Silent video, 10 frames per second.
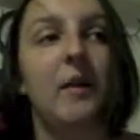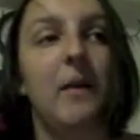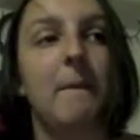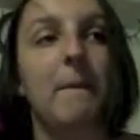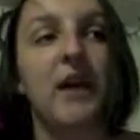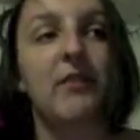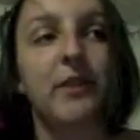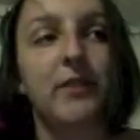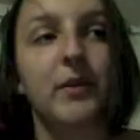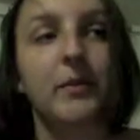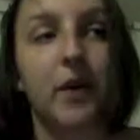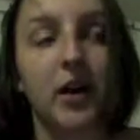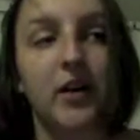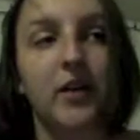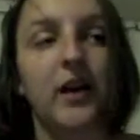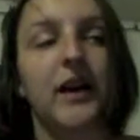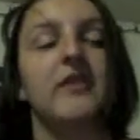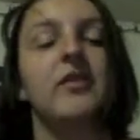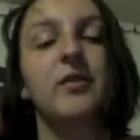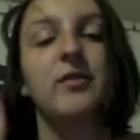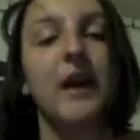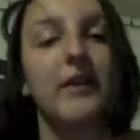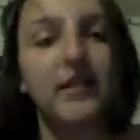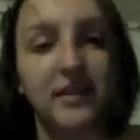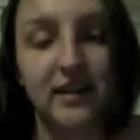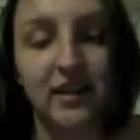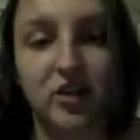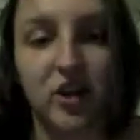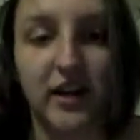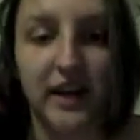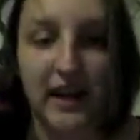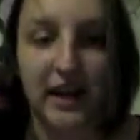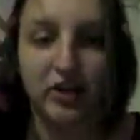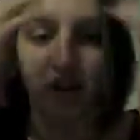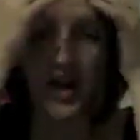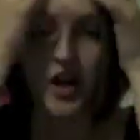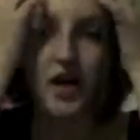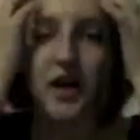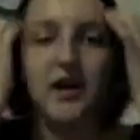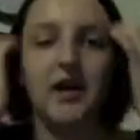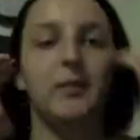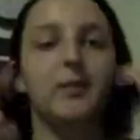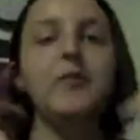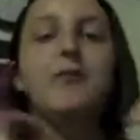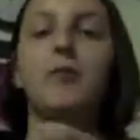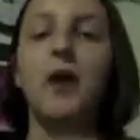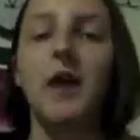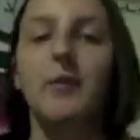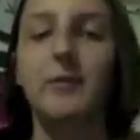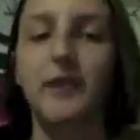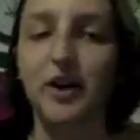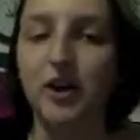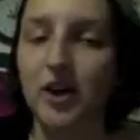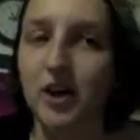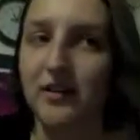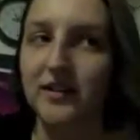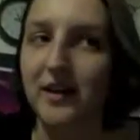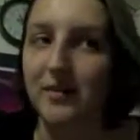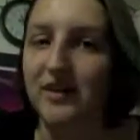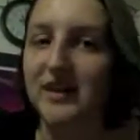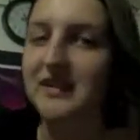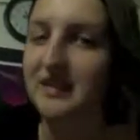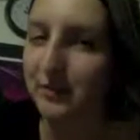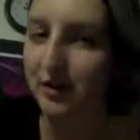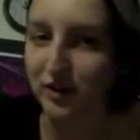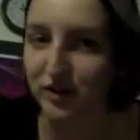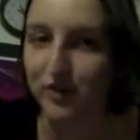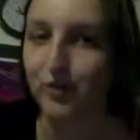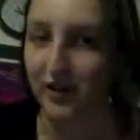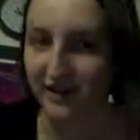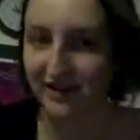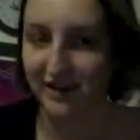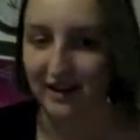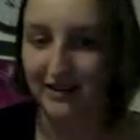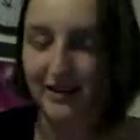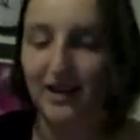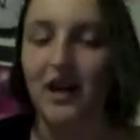My favorite part, okay, so if you haven't seen John Cage, you've probably heard something similar to what he does.